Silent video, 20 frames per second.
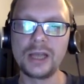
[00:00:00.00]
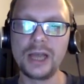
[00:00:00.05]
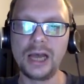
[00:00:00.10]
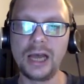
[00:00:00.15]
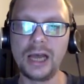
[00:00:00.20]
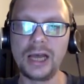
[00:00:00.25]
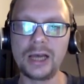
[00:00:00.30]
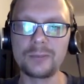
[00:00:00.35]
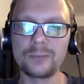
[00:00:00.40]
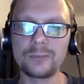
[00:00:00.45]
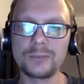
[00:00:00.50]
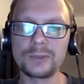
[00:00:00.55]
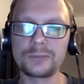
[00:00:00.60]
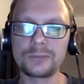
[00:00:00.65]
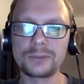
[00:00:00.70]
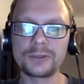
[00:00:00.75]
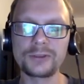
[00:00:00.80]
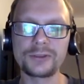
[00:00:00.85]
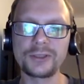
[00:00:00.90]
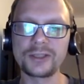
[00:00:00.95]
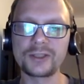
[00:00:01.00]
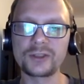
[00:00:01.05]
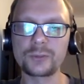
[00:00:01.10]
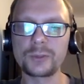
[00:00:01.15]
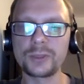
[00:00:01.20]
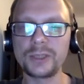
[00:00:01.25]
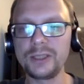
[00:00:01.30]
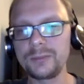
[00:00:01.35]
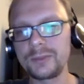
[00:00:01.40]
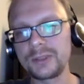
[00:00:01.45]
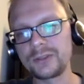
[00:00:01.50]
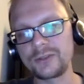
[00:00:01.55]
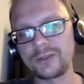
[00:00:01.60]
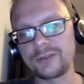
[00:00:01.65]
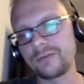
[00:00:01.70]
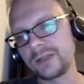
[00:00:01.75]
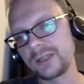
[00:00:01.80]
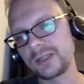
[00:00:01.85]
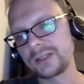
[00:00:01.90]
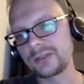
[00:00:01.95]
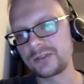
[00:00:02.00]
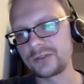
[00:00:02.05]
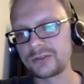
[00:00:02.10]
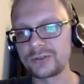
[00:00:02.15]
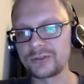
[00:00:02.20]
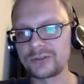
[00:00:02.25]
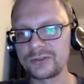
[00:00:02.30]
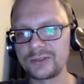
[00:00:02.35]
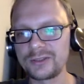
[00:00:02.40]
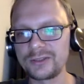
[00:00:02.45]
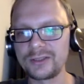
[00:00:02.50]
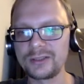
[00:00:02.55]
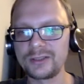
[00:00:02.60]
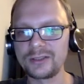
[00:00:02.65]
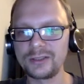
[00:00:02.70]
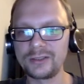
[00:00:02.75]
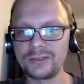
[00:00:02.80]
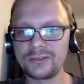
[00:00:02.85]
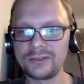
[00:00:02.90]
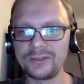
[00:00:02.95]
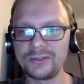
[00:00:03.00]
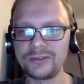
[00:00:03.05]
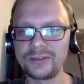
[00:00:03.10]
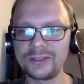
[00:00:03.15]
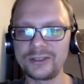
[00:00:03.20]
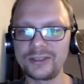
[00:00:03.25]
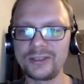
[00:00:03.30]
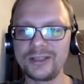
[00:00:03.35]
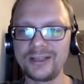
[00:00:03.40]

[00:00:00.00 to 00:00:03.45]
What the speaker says: rather than explain, because I think it's easier.